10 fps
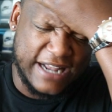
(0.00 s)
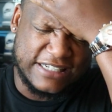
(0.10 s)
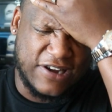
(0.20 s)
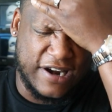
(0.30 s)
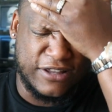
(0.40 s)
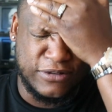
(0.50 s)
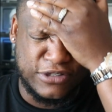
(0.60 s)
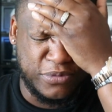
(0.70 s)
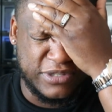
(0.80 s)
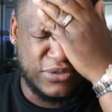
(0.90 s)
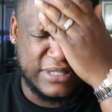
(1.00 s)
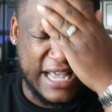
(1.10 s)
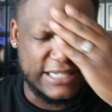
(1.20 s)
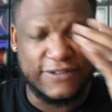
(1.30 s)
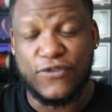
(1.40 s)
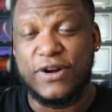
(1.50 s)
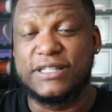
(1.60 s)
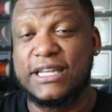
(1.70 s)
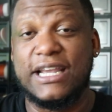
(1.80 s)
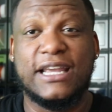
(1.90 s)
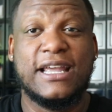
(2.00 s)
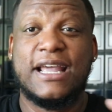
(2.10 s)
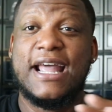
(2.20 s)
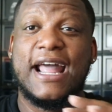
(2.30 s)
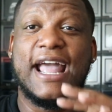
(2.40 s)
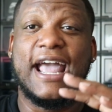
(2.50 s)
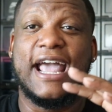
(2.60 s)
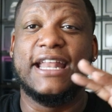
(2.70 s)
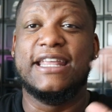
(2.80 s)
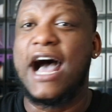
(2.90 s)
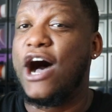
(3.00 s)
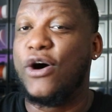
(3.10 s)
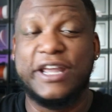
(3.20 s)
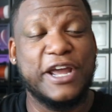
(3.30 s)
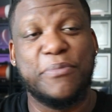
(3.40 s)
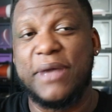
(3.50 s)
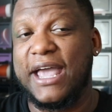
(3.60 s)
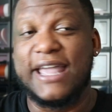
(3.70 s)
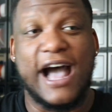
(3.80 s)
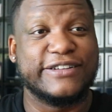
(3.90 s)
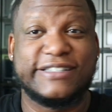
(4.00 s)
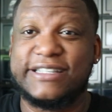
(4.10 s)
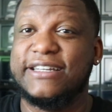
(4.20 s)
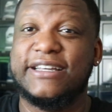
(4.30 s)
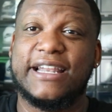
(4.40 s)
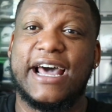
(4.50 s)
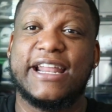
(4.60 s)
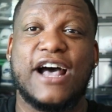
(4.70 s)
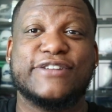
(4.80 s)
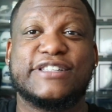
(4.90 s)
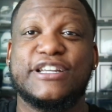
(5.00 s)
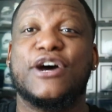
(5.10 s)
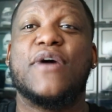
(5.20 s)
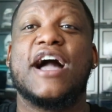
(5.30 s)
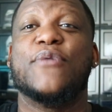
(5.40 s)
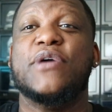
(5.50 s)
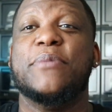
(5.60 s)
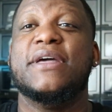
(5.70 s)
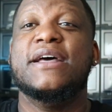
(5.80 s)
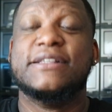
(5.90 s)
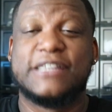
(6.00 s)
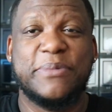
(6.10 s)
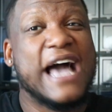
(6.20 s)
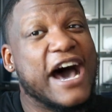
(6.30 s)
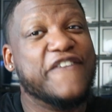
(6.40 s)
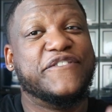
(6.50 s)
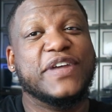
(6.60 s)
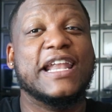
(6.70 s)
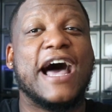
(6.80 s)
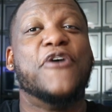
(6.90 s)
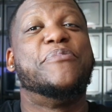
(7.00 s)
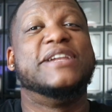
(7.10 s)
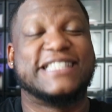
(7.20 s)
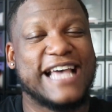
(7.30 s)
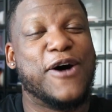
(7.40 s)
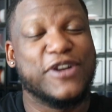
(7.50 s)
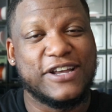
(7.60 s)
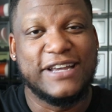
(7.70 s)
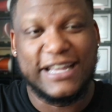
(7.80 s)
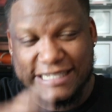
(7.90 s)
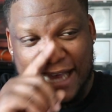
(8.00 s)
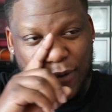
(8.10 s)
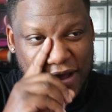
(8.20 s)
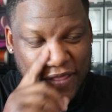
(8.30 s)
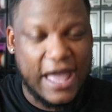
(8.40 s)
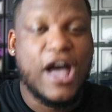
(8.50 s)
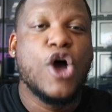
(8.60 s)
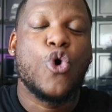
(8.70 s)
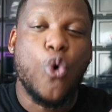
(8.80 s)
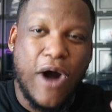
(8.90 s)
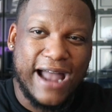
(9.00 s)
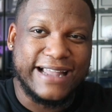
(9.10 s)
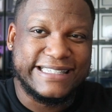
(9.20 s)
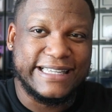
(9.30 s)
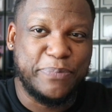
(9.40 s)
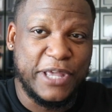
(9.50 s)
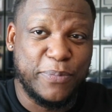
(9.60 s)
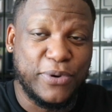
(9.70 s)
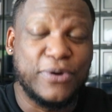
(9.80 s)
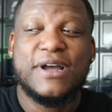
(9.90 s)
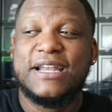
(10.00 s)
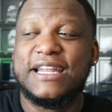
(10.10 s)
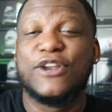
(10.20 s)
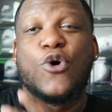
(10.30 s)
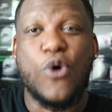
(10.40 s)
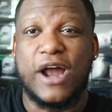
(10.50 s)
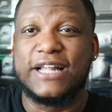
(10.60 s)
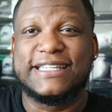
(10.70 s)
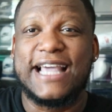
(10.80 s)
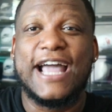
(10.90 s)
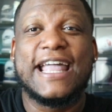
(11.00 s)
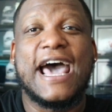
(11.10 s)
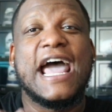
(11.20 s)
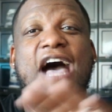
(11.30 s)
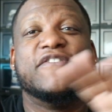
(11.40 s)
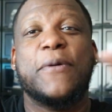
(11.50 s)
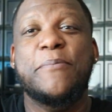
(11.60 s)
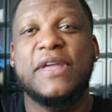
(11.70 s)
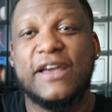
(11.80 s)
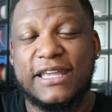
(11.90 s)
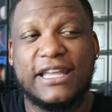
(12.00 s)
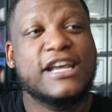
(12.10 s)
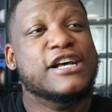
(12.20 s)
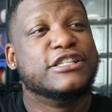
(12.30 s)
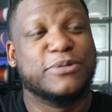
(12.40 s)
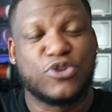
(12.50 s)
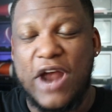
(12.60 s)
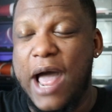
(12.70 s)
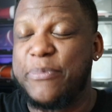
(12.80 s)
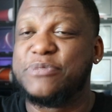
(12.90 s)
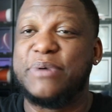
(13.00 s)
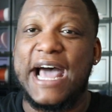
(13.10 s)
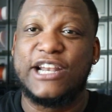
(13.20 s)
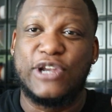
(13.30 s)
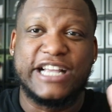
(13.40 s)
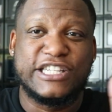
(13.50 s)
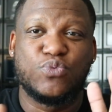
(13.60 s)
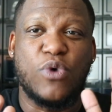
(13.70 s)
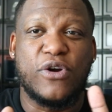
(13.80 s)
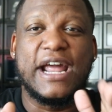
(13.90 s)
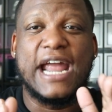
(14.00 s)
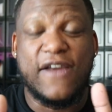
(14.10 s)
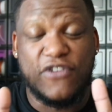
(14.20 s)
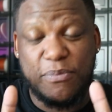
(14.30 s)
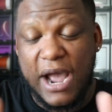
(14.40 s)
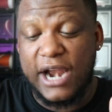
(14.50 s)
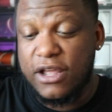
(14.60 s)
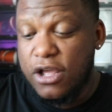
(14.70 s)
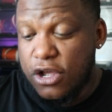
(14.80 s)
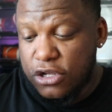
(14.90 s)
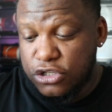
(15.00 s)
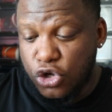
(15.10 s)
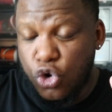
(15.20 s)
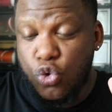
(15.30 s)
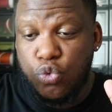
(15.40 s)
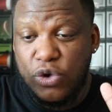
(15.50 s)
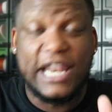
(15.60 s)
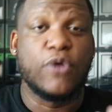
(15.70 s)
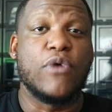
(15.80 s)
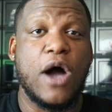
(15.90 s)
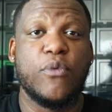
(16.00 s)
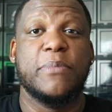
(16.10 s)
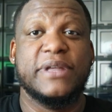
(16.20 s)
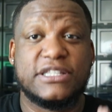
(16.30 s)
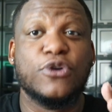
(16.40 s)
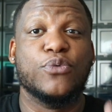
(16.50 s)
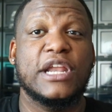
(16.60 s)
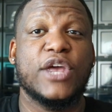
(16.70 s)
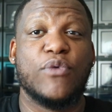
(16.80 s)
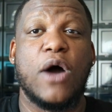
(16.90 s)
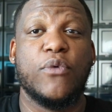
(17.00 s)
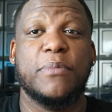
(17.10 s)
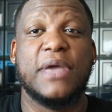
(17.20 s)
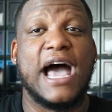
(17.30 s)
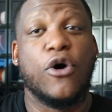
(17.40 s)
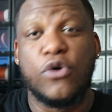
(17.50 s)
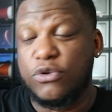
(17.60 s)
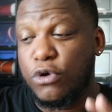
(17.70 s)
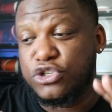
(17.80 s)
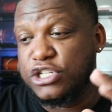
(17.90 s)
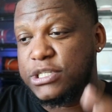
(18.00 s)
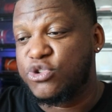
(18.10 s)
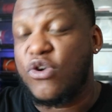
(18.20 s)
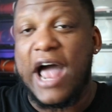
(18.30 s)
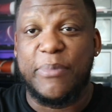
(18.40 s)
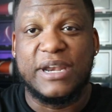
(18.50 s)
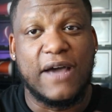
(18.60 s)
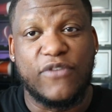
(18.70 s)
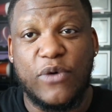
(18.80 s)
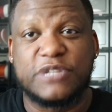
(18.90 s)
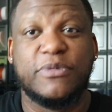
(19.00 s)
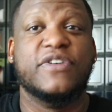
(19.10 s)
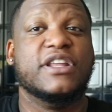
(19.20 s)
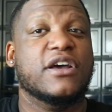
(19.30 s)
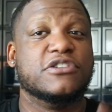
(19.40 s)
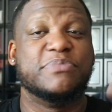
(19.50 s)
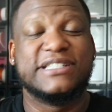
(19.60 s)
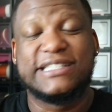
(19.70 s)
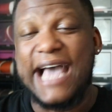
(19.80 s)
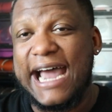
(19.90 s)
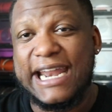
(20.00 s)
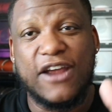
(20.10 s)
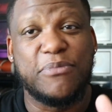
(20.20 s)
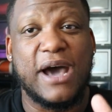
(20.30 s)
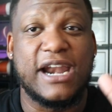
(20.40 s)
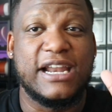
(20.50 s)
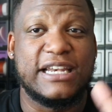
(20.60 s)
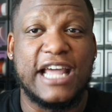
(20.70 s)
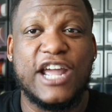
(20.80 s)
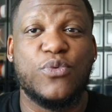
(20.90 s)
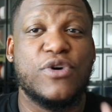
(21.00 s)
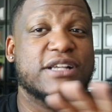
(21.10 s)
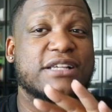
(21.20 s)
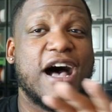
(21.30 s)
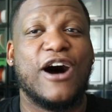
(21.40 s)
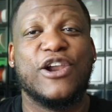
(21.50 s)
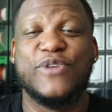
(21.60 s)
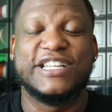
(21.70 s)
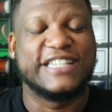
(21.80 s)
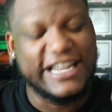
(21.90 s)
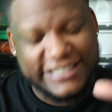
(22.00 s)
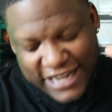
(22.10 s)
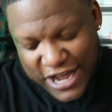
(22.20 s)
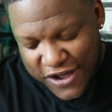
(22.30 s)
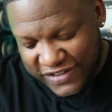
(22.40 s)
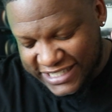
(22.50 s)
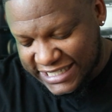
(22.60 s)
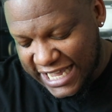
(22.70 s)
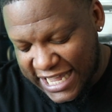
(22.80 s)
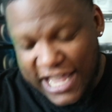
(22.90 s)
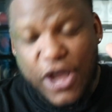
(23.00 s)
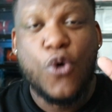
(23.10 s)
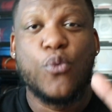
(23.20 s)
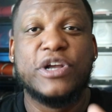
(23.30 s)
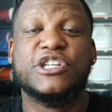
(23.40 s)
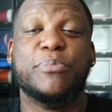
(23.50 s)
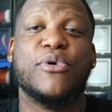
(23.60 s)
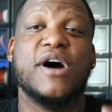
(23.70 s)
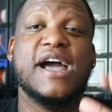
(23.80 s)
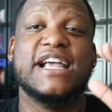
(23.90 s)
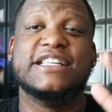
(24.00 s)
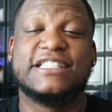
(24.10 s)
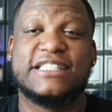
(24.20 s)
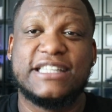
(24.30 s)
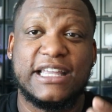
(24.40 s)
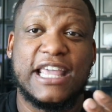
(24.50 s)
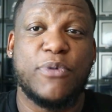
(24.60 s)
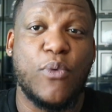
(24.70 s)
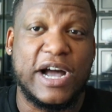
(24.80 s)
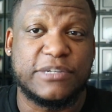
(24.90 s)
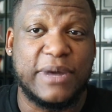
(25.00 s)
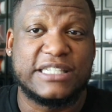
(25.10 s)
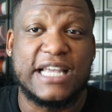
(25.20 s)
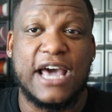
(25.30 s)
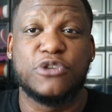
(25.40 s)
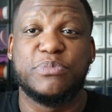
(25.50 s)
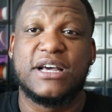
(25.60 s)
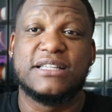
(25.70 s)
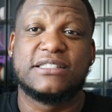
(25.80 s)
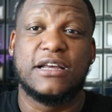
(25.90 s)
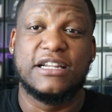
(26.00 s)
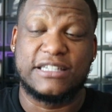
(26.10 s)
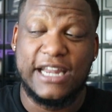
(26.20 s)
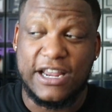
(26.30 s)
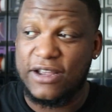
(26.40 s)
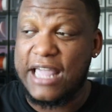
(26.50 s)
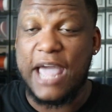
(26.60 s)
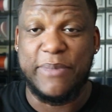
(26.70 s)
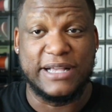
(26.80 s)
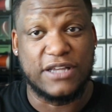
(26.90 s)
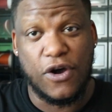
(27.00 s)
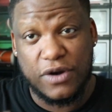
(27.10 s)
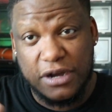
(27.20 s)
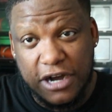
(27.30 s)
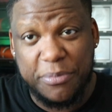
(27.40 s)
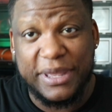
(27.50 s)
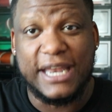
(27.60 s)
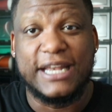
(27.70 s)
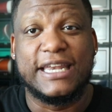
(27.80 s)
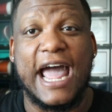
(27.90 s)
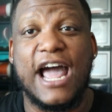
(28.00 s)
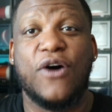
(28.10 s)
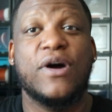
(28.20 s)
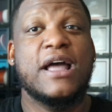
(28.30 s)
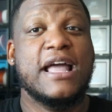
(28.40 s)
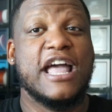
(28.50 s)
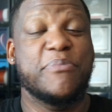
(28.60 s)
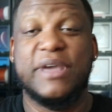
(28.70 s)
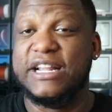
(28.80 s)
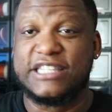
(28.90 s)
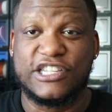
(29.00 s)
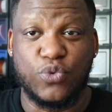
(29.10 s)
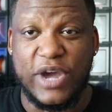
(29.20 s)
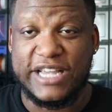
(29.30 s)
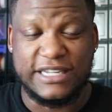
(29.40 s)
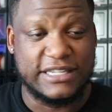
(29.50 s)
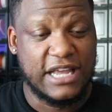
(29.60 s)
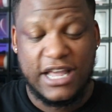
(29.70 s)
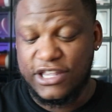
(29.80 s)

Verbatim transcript: I started YouTube in 2014 and y'all here, man. Y'all still here. A lot of y'all still rocking with me. Some of y'all don't fell off, but it's all good because I rather quality people than quantity. I ain't got to have a million subscribers, but I, I just want everybody who really rock with me to really rock with me. I don't want you to subscribe and never watch my videos, but shout out to everybody the day ones, all the Rich Nation, for sticking with your boy and keeping watching my channels because some, the sneaker game has gone up and down in many situations.